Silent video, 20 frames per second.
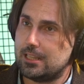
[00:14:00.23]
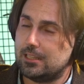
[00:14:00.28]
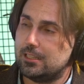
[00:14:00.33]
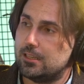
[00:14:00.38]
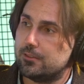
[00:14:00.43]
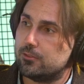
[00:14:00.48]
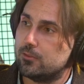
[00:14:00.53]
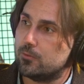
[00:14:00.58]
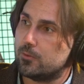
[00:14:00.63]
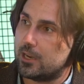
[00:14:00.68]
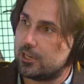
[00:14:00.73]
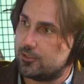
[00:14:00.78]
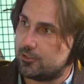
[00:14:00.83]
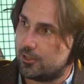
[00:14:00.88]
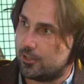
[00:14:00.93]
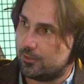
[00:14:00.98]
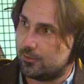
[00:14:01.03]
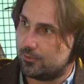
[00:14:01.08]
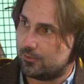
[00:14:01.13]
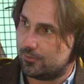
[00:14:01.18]
different
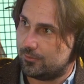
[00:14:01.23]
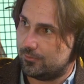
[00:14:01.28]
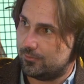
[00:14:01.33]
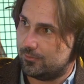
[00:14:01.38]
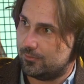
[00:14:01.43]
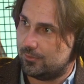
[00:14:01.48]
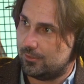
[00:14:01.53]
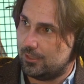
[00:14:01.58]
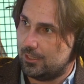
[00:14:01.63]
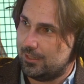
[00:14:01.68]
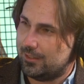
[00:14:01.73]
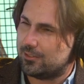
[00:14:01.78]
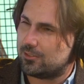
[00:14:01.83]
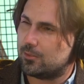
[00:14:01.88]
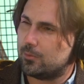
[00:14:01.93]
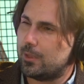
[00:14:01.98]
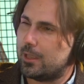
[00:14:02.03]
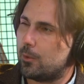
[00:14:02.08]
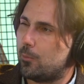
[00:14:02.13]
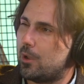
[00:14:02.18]
ratios. This
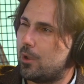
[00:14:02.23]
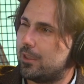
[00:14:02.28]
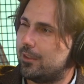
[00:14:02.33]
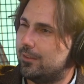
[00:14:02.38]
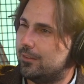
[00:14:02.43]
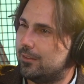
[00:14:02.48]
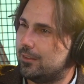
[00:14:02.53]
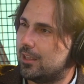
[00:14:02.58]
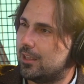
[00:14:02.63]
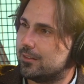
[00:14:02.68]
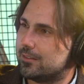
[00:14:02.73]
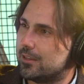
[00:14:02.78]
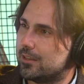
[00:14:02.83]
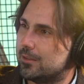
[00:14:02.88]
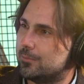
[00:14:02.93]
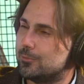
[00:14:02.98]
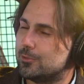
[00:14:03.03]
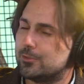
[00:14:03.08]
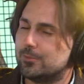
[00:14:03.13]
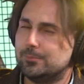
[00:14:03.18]
is like why a lot of
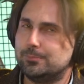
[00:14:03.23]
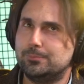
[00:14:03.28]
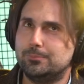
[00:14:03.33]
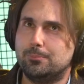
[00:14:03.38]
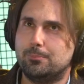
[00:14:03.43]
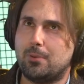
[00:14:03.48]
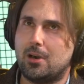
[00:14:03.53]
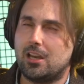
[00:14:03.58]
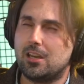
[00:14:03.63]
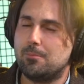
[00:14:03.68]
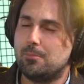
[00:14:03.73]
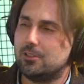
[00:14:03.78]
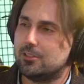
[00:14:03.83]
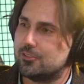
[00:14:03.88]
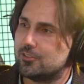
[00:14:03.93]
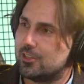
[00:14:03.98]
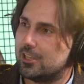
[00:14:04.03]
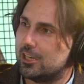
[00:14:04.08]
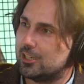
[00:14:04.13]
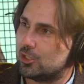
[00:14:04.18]
times
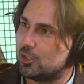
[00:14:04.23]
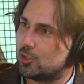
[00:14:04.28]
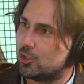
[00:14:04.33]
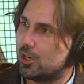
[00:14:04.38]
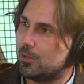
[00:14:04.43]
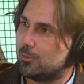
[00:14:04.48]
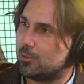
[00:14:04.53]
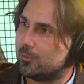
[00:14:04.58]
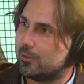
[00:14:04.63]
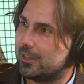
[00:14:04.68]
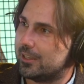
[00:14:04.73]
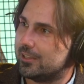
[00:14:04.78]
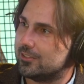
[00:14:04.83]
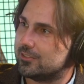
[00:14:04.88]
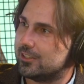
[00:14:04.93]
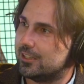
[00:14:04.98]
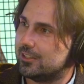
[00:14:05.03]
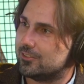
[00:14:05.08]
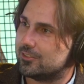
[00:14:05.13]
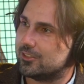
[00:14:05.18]
bodybuilders get into trouble, right? Because
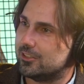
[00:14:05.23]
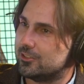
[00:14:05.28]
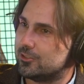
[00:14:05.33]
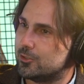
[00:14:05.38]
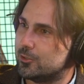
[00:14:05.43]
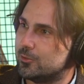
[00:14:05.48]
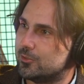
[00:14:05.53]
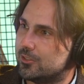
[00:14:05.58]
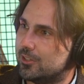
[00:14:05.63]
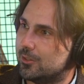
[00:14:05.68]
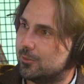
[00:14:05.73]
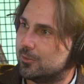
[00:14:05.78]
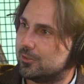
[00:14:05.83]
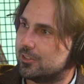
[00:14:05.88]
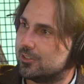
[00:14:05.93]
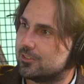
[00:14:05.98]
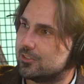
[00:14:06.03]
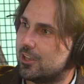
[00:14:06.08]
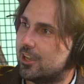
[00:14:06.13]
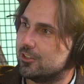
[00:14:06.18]
they start juicing with
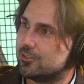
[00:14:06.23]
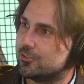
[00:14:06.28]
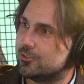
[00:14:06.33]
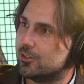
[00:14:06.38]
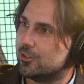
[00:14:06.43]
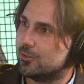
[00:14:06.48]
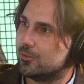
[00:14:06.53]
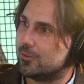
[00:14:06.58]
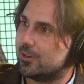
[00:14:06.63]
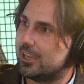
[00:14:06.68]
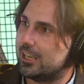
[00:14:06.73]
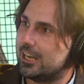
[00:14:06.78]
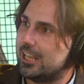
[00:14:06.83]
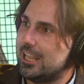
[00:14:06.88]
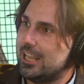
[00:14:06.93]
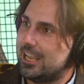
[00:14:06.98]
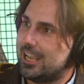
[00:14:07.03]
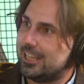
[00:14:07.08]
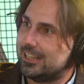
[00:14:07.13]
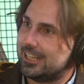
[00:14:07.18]
testosterone, right?
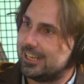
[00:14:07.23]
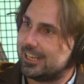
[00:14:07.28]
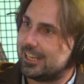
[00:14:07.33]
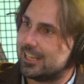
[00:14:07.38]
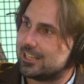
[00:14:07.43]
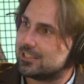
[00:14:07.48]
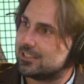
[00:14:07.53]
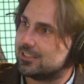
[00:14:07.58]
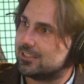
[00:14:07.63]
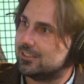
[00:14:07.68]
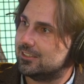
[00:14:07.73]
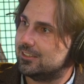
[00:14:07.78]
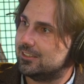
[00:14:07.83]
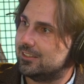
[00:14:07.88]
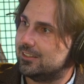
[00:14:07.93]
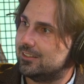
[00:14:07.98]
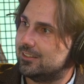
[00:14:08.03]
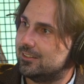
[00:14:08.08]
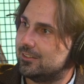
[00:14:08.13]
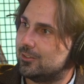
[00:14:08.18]
And then it gets,
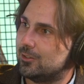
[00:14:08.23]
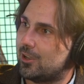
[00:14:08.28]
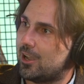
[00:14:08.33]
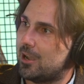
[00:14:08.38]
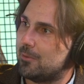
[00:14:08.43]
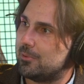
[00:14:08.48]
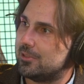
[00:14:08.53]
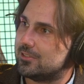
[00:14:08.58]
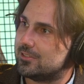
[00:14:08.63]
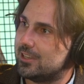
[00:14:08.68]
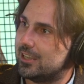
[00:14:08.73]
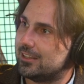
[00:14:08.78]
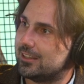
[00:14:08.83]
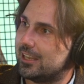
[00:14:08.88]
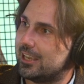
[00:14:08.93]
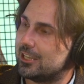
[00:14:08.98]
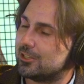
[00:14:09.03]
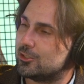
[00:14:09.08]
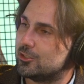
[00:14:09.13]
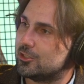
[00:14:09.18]
to compensate, the
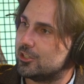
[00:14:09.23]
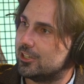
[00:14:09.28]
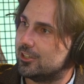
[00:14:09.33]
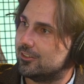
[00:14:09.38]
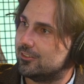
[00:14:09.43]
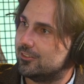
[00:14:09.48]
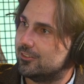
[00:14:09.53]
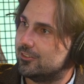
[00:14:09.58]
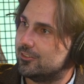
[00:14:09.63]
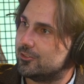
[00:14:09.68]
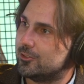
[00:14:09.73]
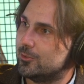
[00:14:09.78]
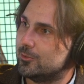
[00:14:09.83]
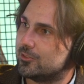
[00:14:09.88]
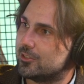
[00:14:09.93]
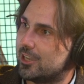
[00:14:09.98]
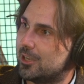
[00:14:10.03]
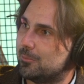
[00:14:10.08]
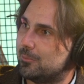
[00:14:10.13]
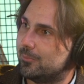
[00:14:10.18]
estrogen
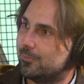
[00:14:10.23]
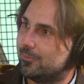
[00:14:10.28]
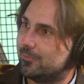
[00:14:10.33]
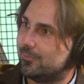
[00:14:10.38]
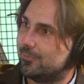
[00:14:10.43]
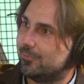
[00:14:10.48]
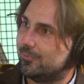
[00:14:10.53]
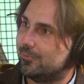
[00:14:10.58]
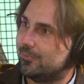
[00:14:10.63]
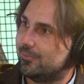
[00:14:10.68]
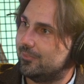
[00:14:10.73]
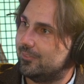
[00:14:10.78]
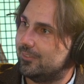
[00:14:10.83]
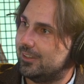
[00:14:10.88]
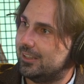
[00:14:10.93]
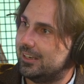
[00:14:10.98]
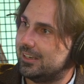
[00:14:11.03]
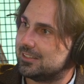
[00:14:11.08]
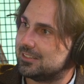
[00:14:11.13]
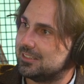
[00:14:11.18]
shoots up.
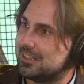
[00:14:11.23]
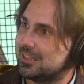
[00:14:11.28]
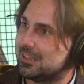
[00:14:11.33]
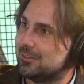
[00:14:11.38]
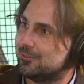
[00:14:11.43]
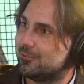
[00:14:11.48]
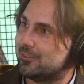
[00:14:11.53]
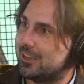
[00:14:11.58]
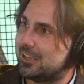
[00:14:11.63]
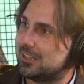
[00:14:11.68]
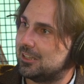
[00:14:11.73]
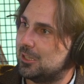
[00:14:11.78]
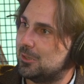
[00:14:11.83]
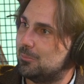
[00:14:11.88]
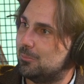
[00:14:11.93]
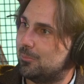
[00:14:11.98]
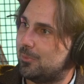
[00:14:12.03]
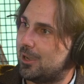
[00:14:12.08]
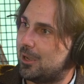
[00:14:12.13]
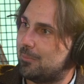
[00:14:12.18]
And it's like in Fight
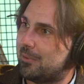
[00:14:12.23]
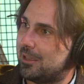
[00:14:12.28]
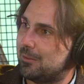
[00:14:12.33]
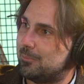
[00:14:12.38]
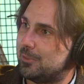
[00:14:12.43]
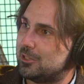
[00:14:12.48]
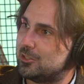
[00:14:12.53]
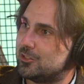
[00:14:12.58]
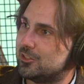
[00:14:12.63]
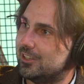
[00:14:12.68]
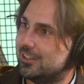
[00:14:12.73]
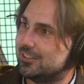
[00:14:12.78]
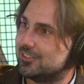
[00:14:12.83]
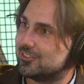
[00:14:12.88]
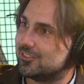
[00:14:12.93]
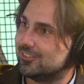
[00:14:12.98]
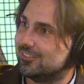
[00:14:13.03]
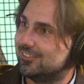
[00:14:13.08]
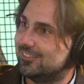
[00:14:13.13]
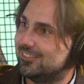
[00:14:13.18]
Club, Bob had bitch
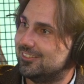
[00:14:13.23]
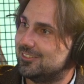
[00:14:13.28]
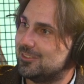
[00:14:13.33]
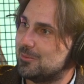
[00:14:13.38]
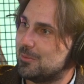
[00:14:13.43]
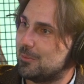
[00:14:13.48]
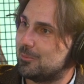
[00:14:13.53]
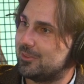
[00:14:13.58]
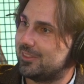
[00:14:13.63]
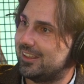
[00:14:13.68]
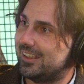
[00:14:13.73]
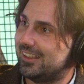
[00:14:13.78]
tits. You remember that?